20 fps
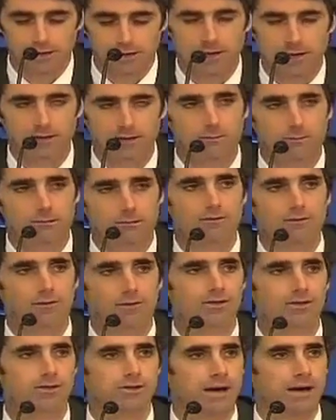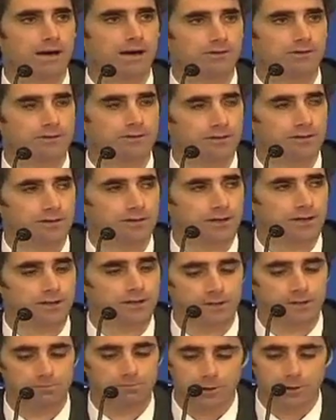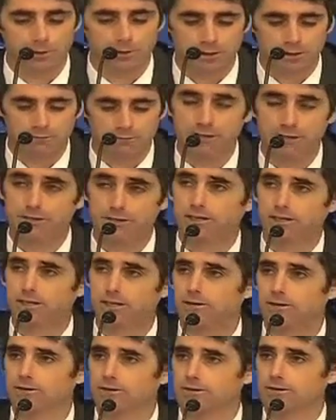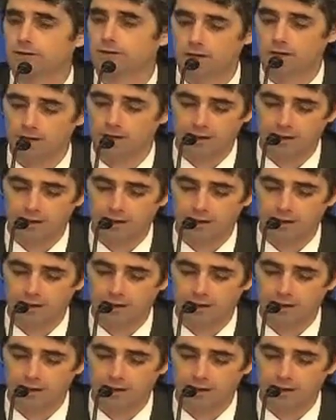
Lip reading: about the privilege, about its abuse in recent years,